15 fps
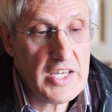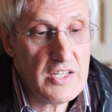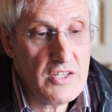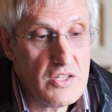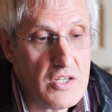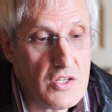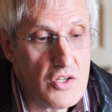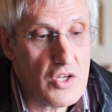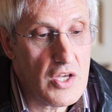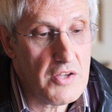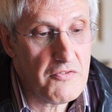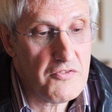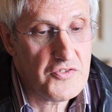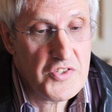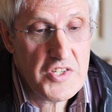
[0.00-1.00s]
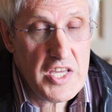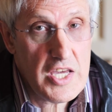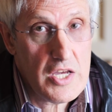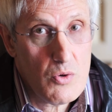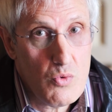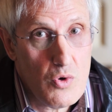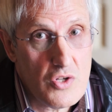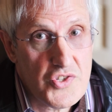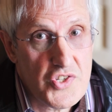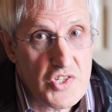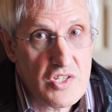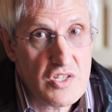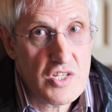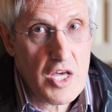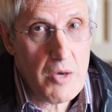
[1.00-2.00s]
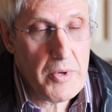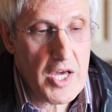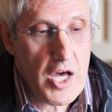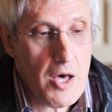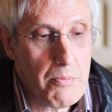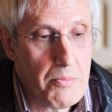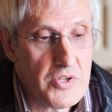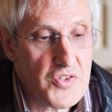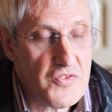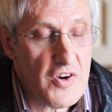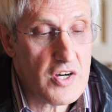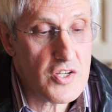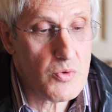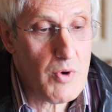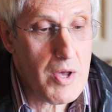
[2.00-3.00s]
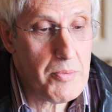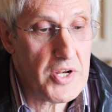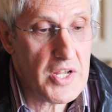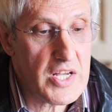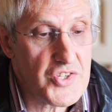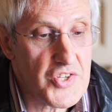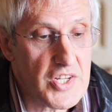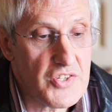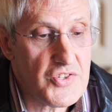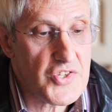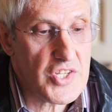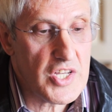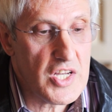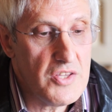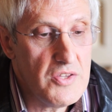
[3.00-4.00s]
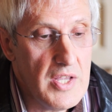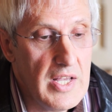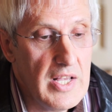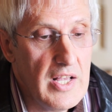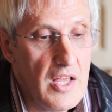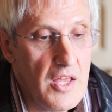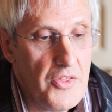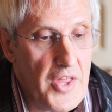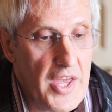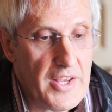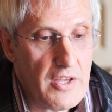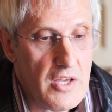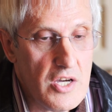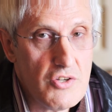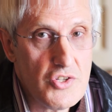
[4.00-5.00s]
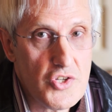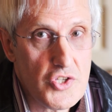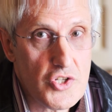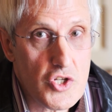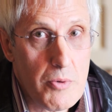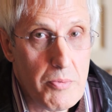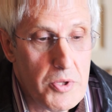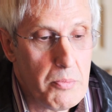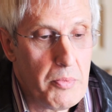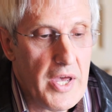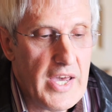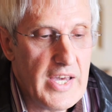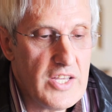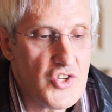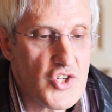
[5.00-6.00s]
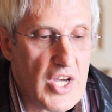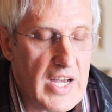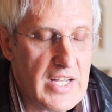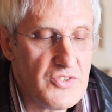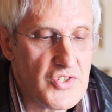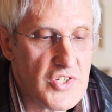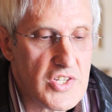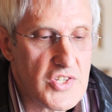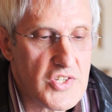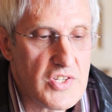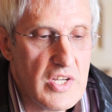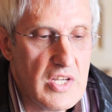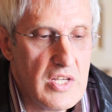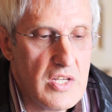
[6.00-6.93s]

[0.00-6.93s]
in seeing what's coming up as far as webinars are concerned, then go to the top of the page and just